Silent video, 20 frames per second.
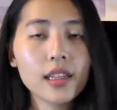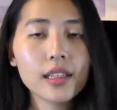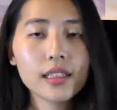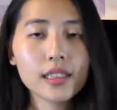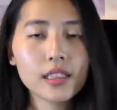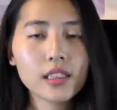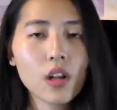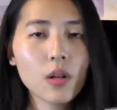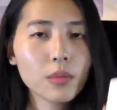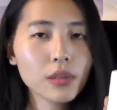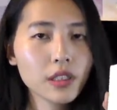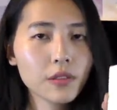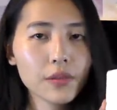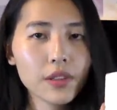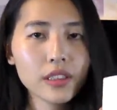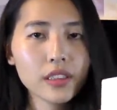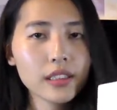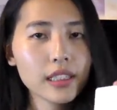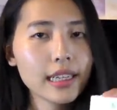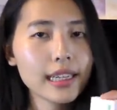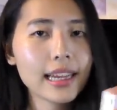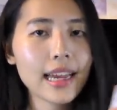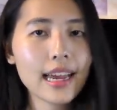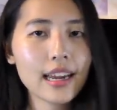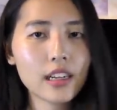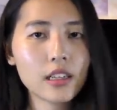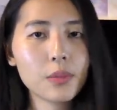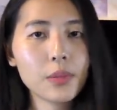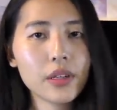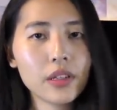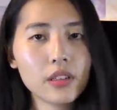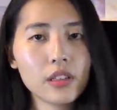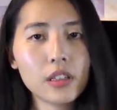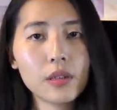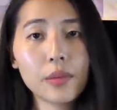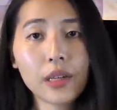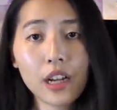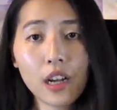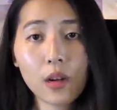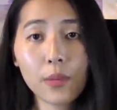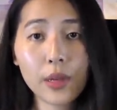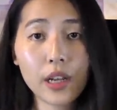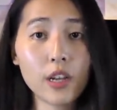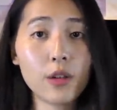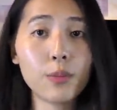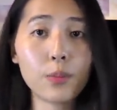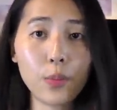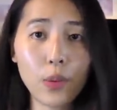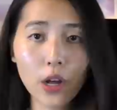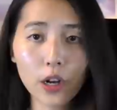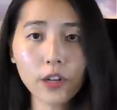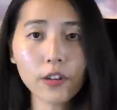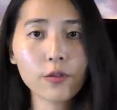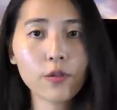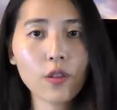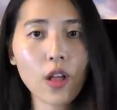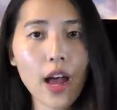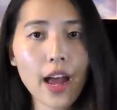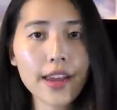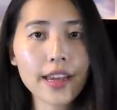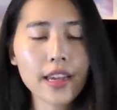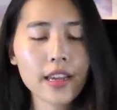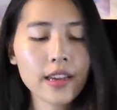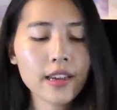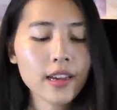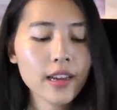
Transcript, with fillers: This almost feels like caterpillar becoming a butterfly,